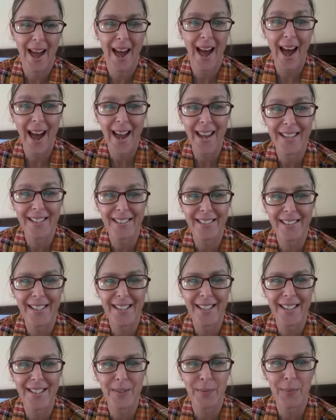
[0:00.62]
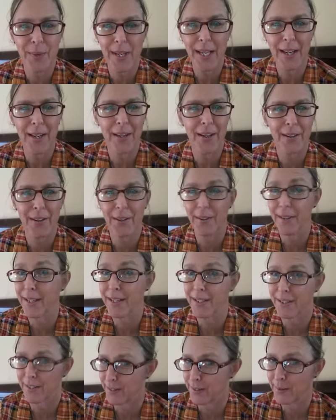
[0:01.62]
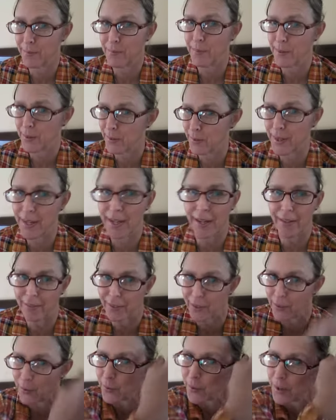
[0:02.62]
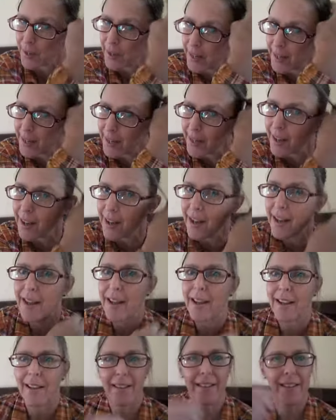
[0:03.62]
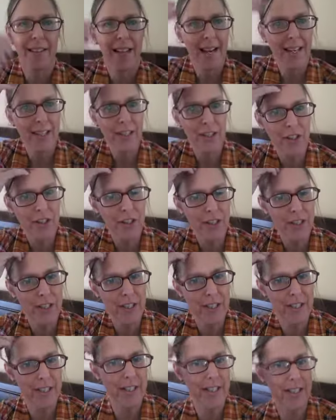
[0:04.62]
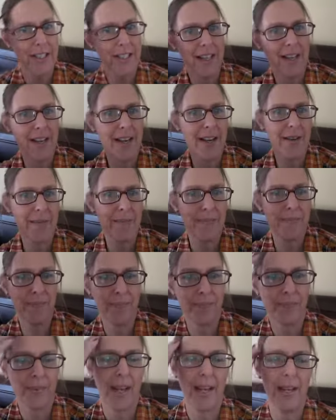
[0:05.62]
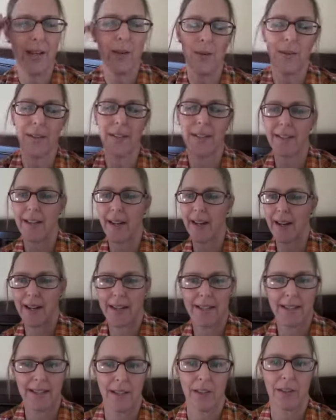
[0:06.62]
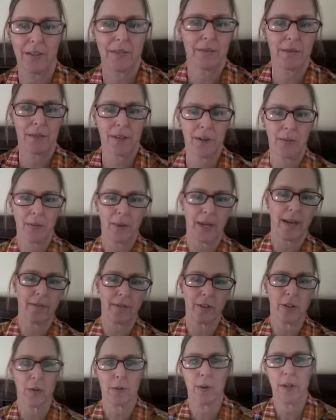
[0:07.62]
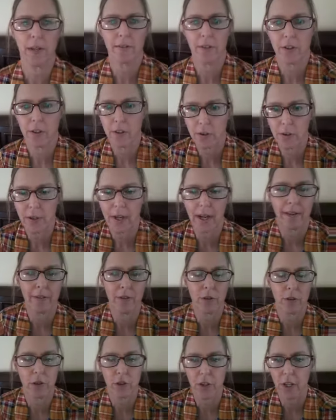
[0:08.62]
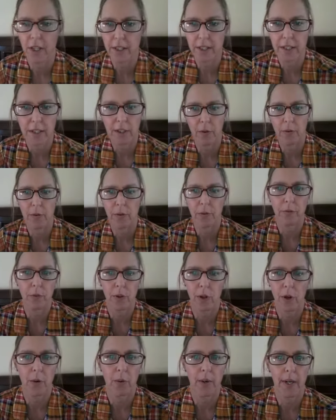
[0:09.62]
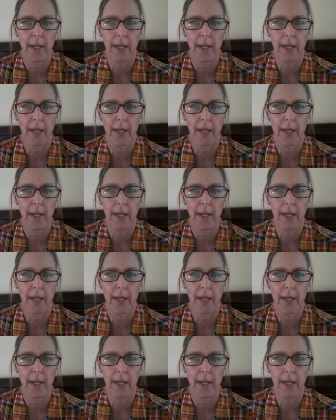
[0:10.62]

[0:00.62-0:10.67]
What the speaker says: Hi, class. We are going to the beauty of recorded lectures. I know this is not ideal. We have to do what we have to do and have to adjust and go with the flow.